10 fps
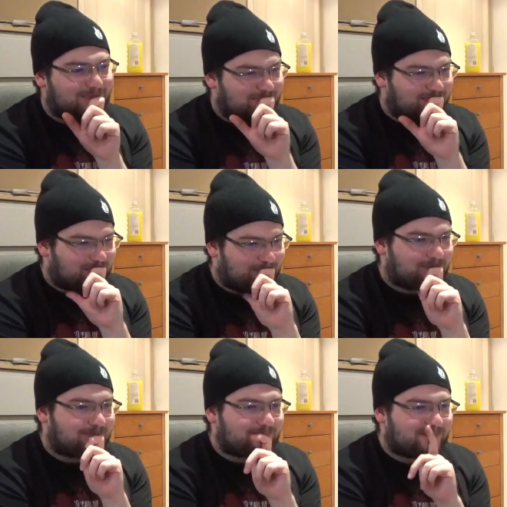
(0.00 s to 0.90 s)

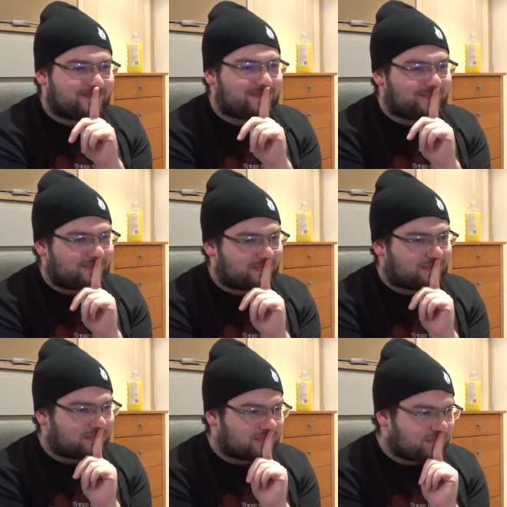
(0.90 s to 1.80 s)

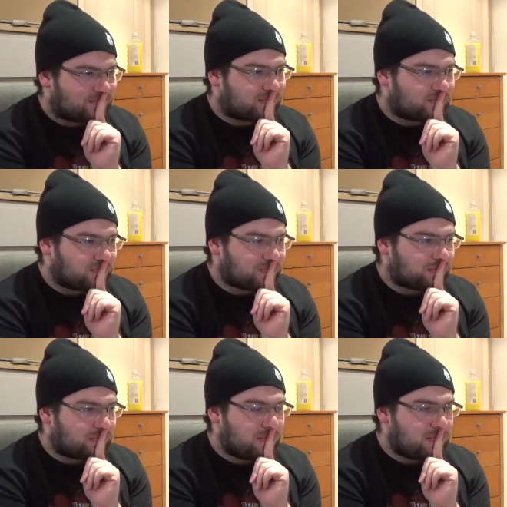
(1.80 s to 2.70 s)

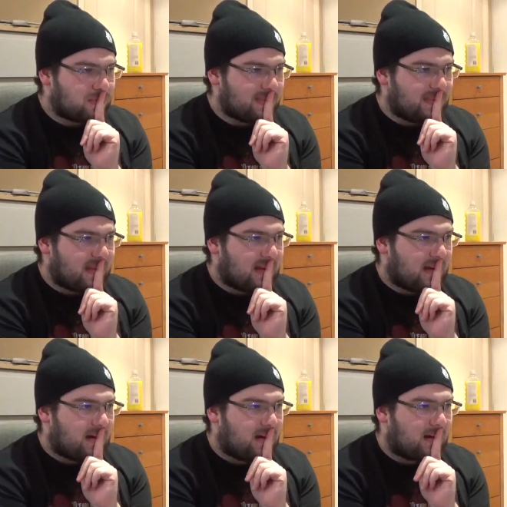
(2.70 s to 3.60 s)

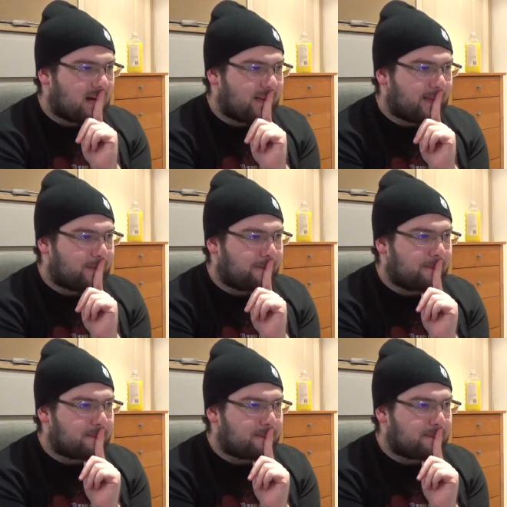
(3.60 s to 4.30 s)
(silence)